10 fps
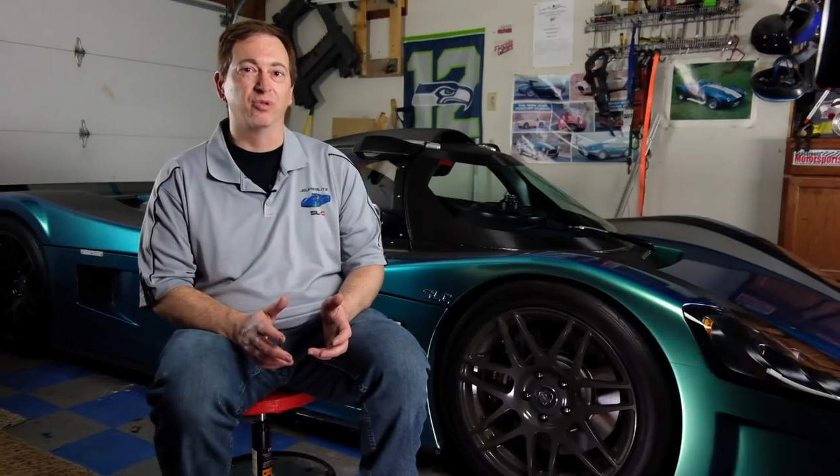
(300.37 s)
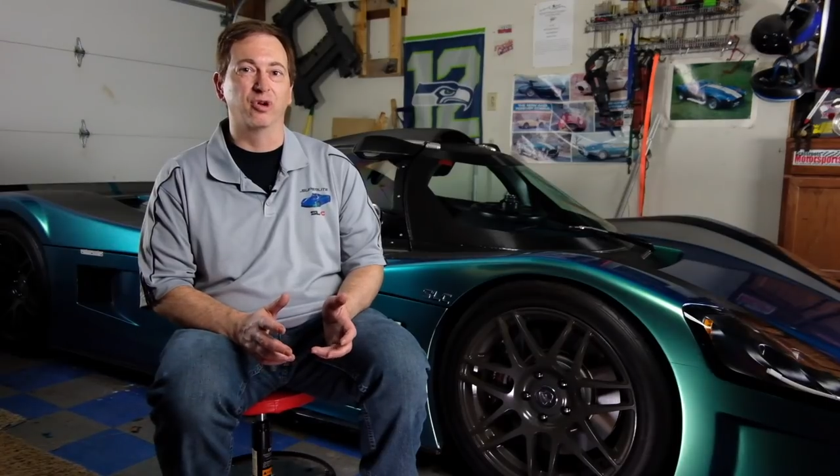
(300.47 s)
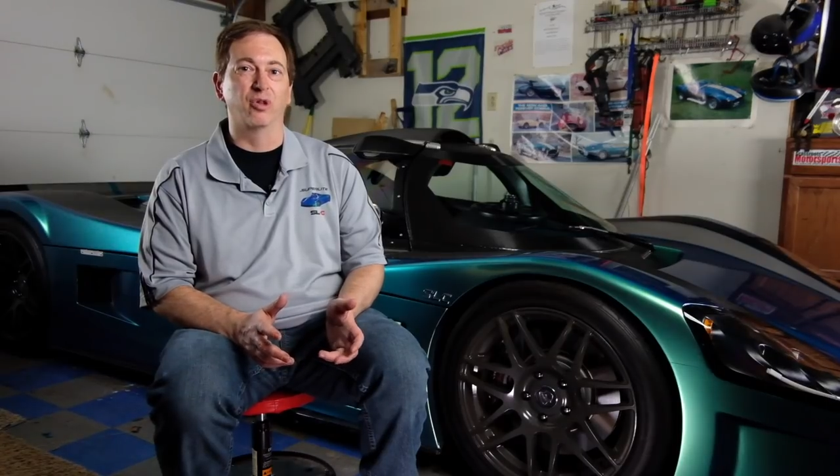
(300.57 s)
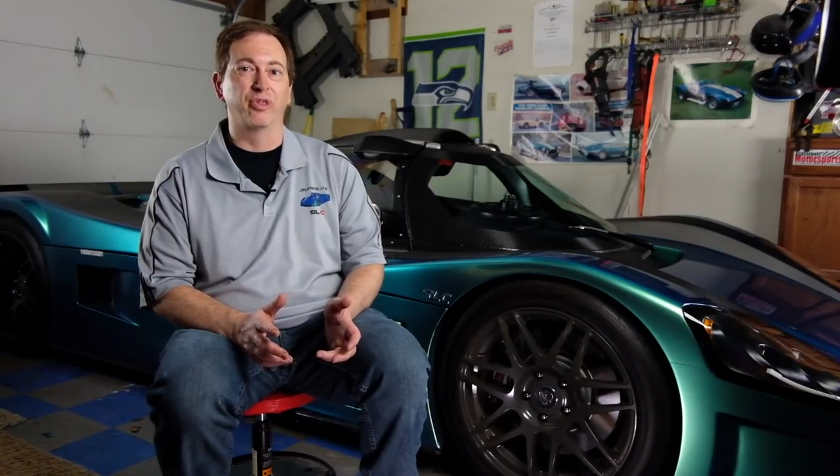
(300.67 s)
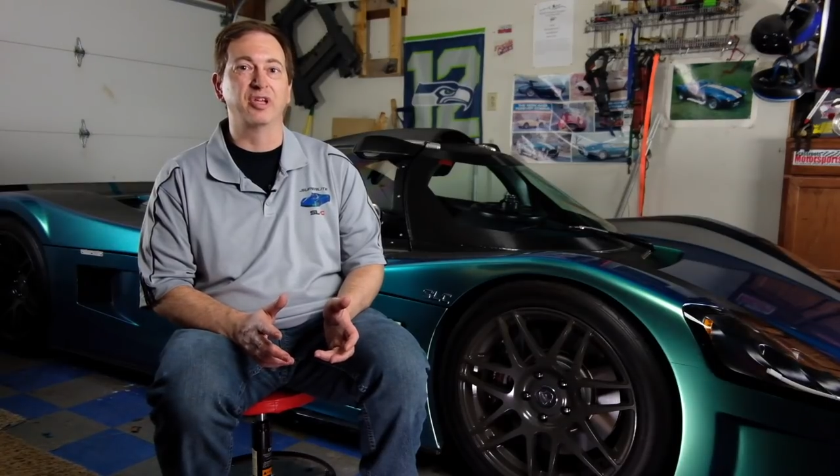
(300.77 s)

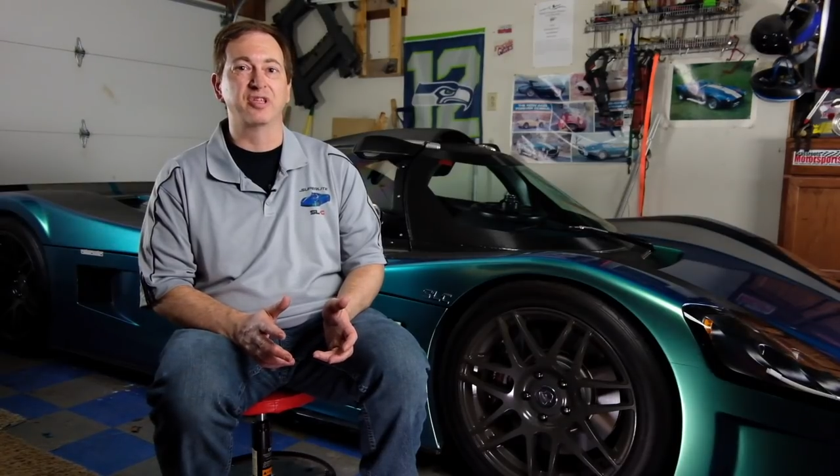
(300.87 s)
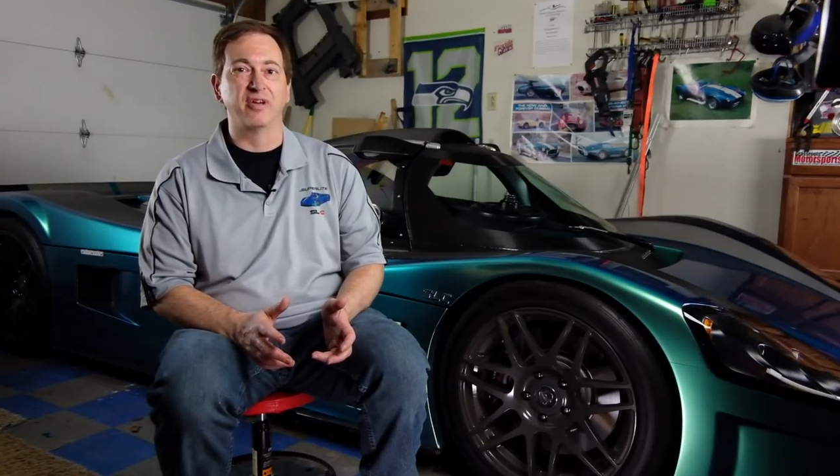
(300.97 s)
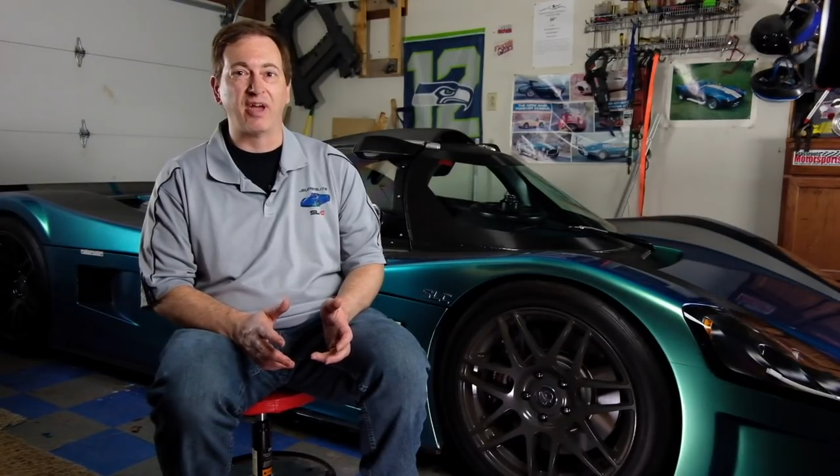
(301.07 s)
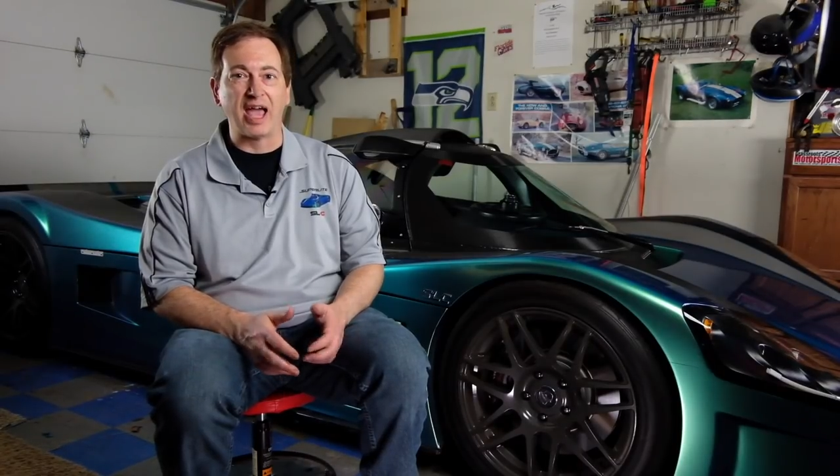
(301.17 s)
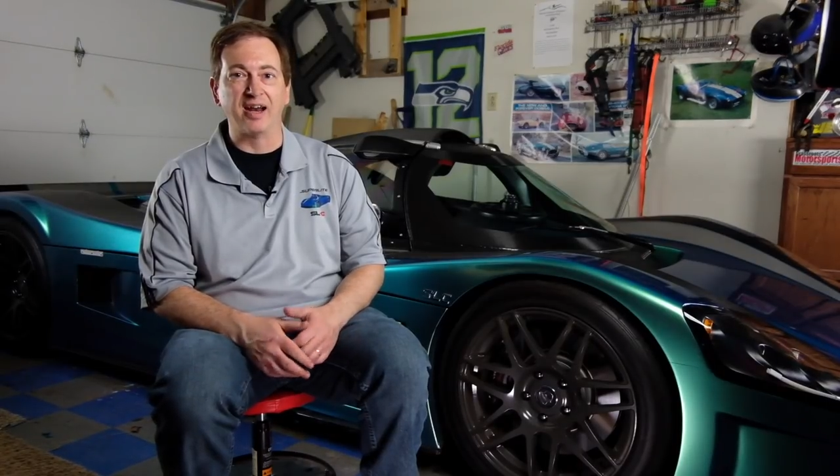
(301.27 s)
little things
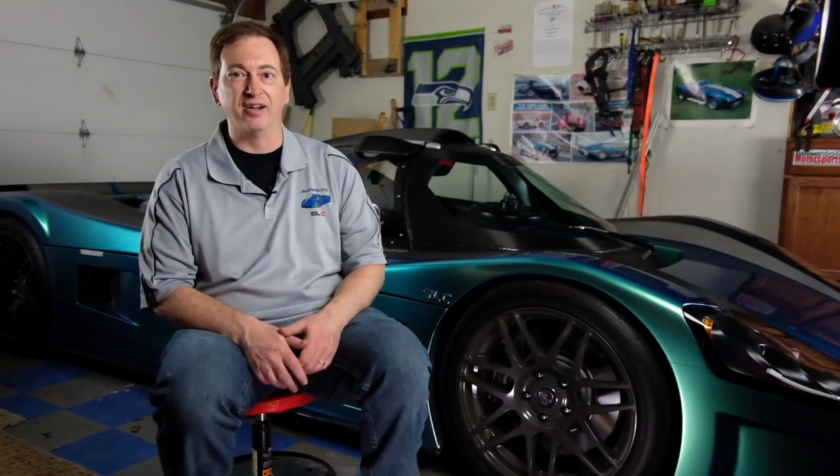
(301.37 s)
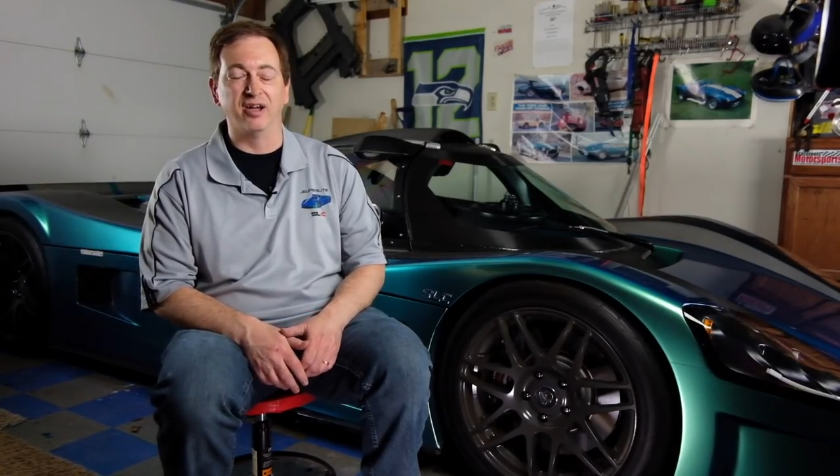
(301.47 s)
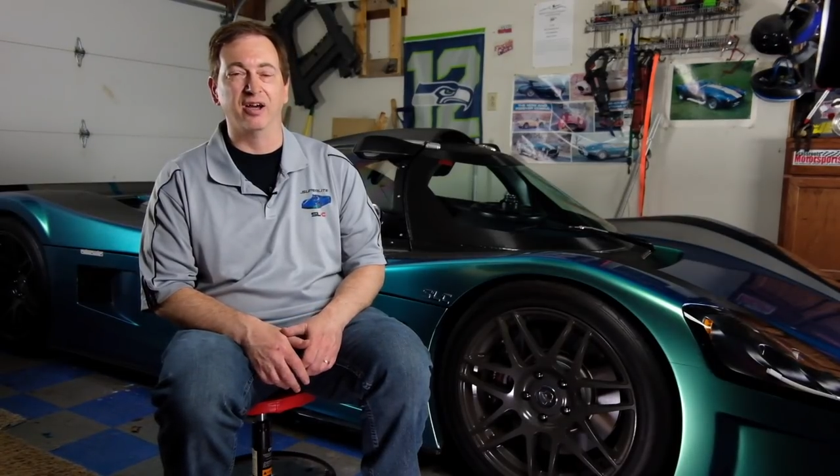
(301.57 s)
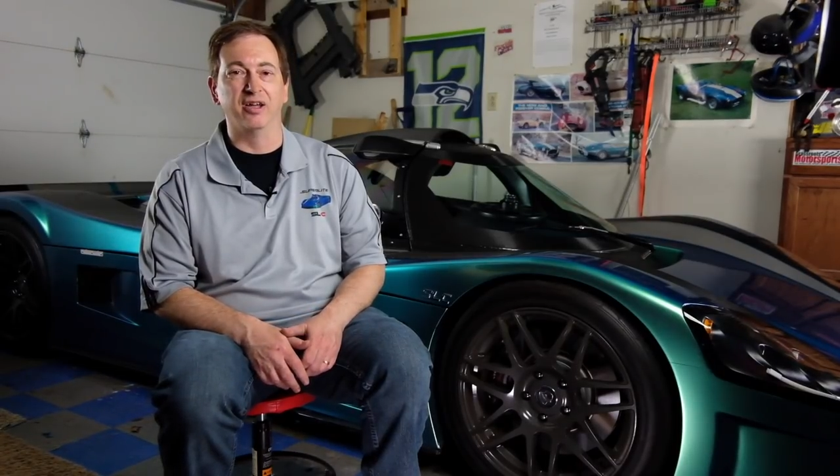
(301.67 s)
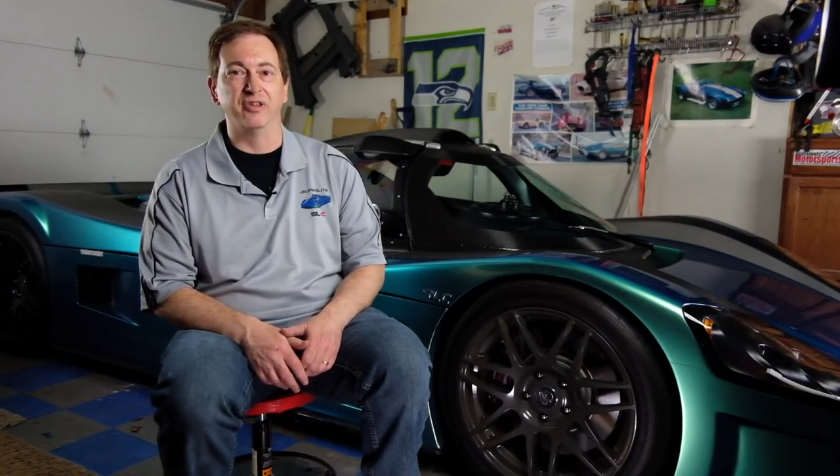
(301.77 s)
I've added
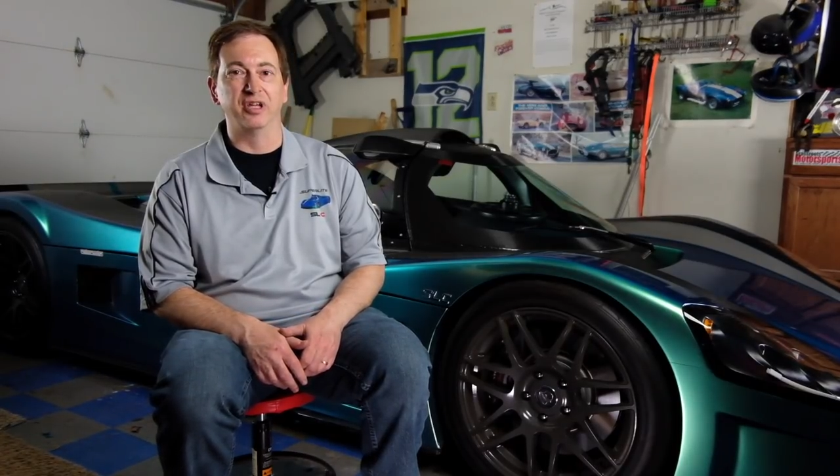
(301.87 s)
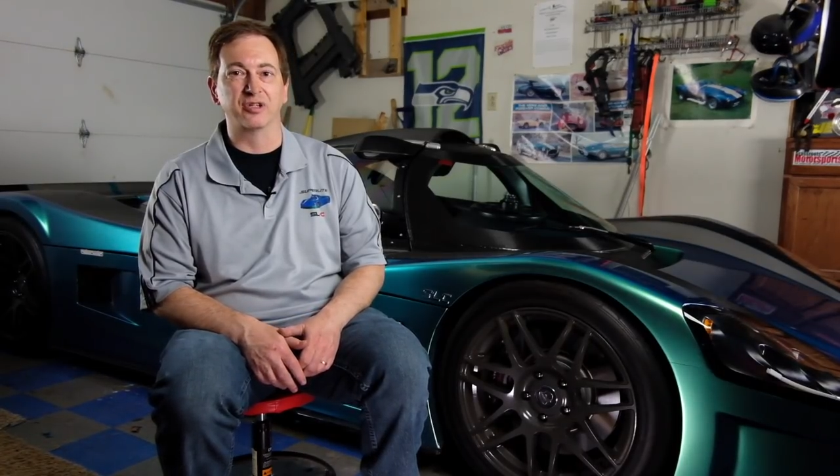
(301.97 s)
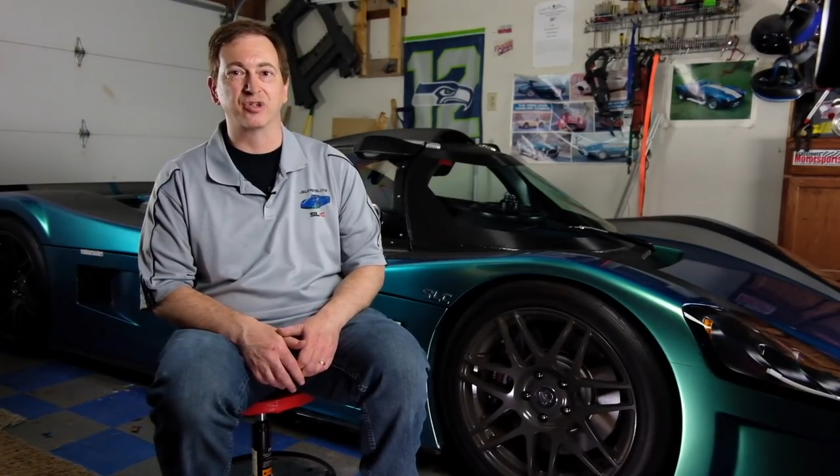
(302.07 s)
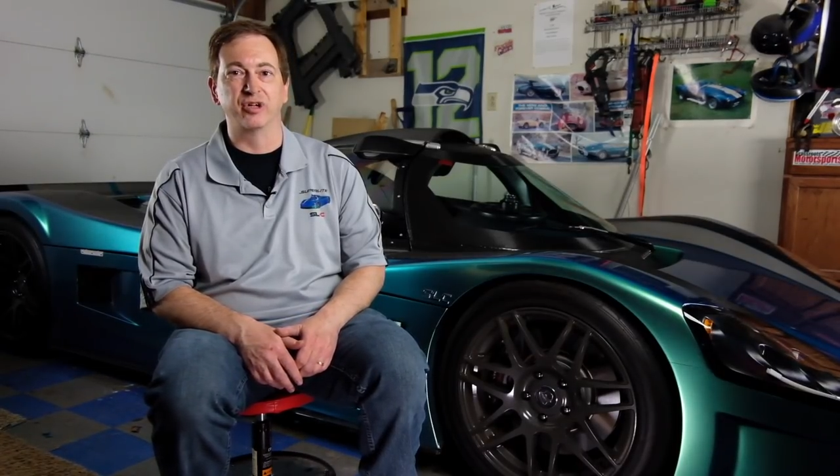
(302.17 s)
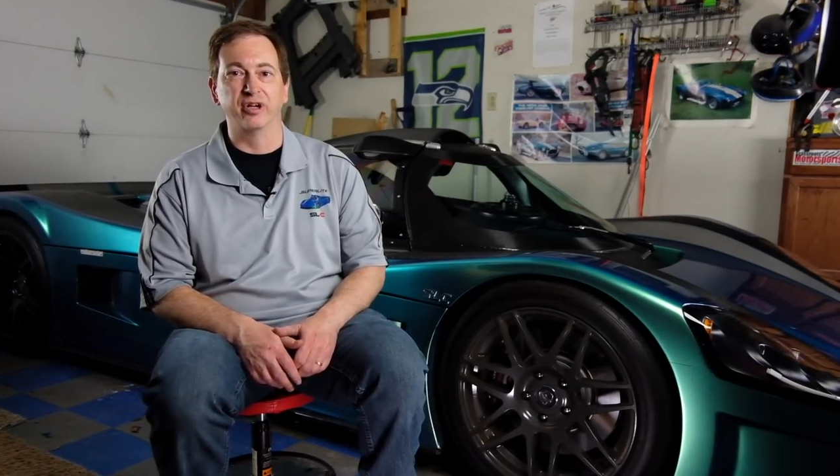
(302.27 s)
on the
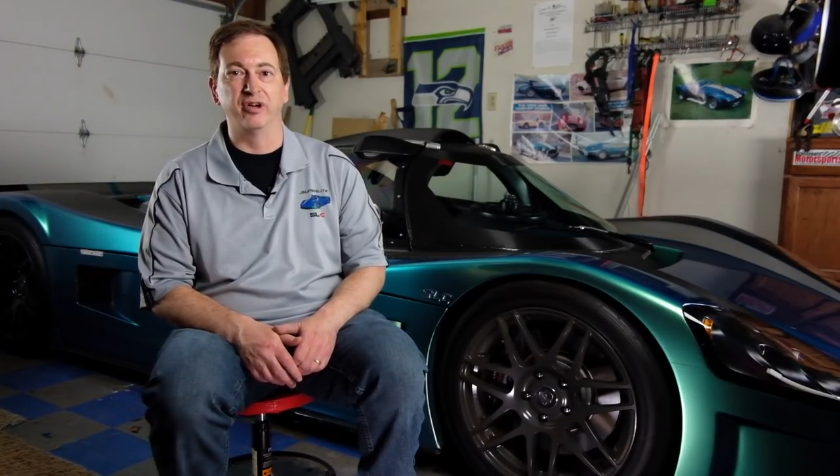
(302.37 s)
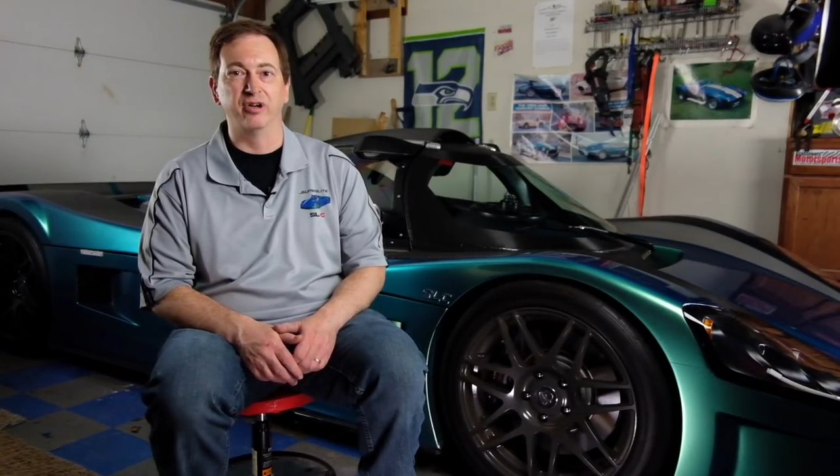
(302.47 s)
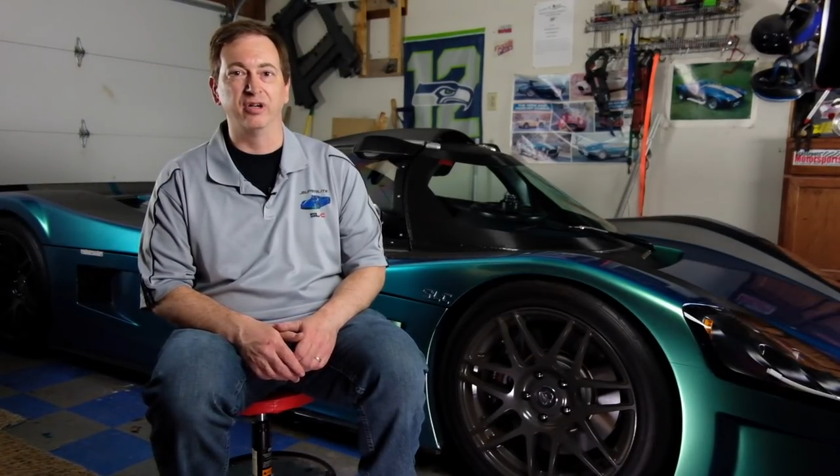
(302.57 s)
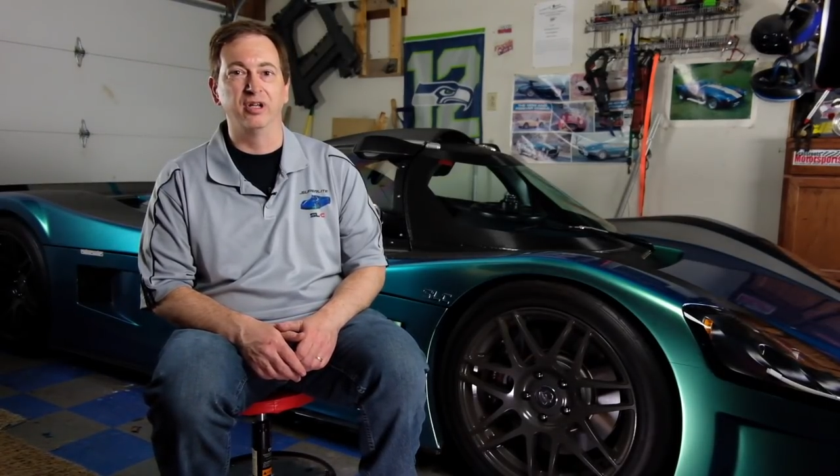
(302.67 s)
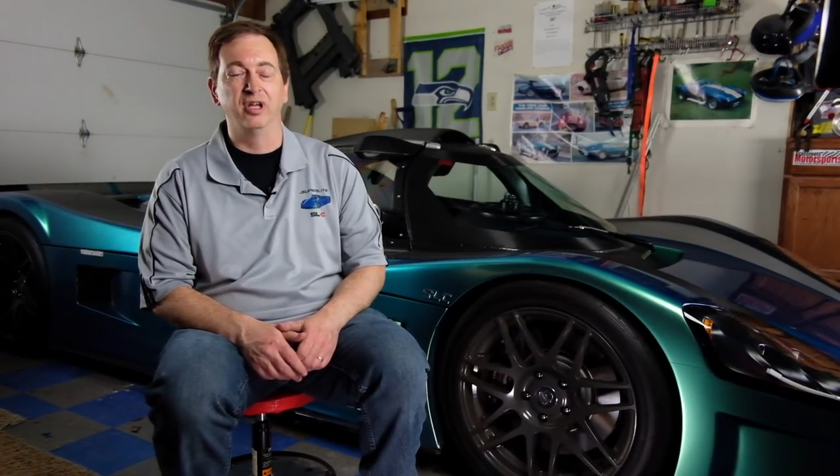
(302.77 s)

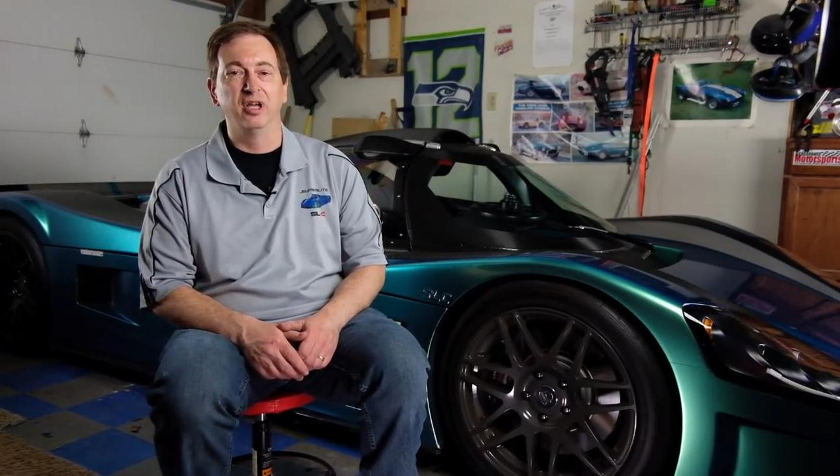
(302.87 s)
exterior,